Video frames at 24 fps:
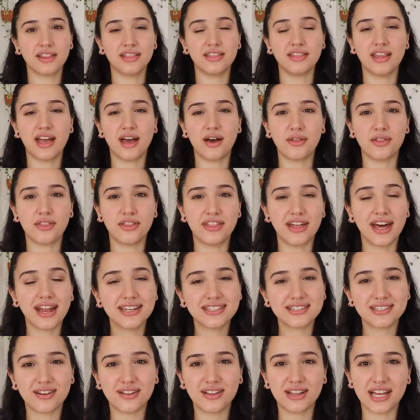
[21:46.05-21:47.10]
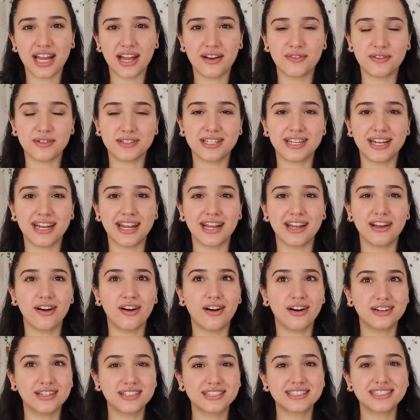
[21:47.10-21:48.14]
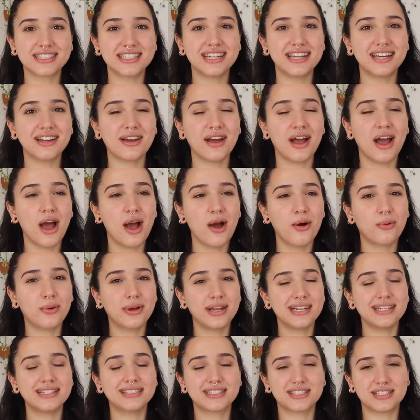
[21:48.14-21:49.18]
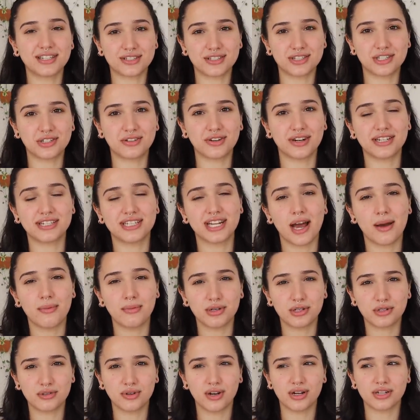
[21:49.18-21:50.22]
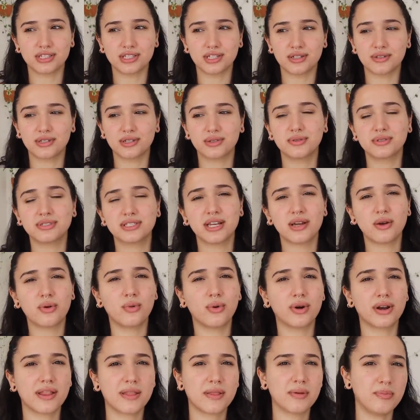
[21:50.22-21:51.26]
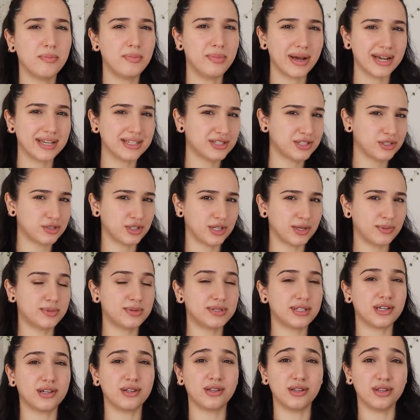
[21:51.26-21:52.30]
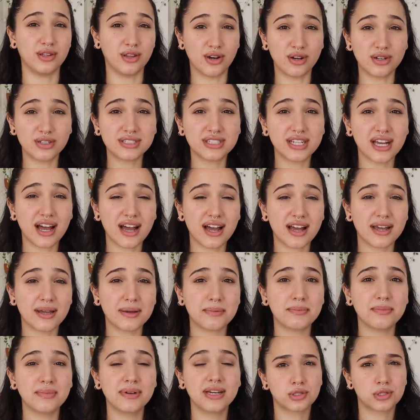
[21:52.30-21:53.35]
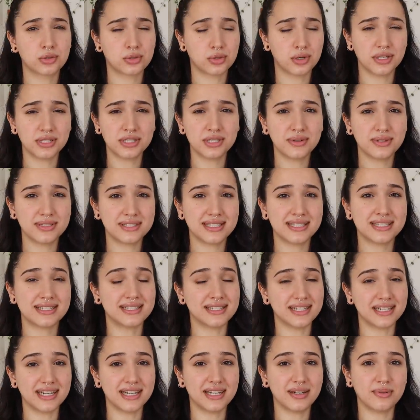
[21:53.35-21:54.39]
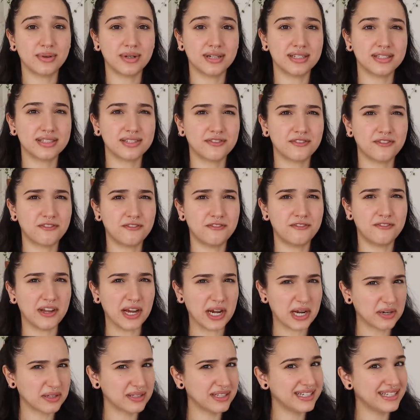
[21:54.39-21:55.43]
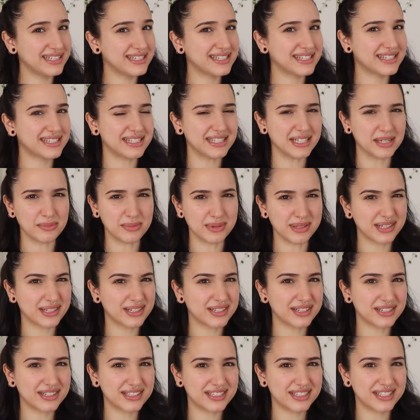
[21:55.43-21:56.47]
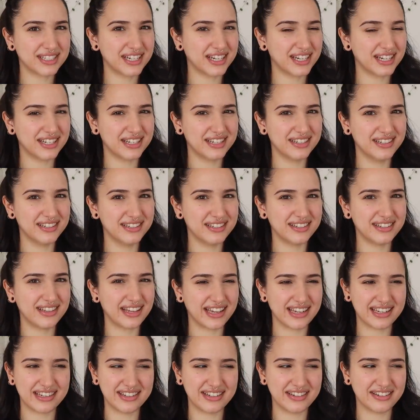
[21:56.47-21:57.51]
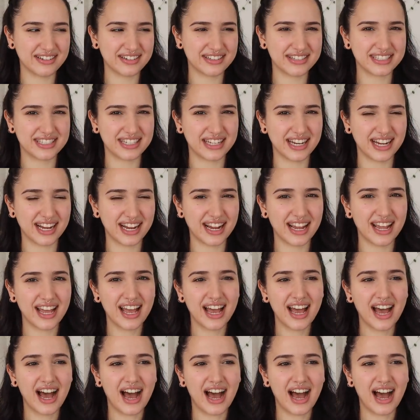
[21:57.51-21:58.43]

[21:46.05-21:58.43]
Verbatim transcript: Now that is all I have for today. Honestly, we had such a great time in Toronto. It was like one of the best trips in a long time. Toronto as a city was fairly similar to like New York City.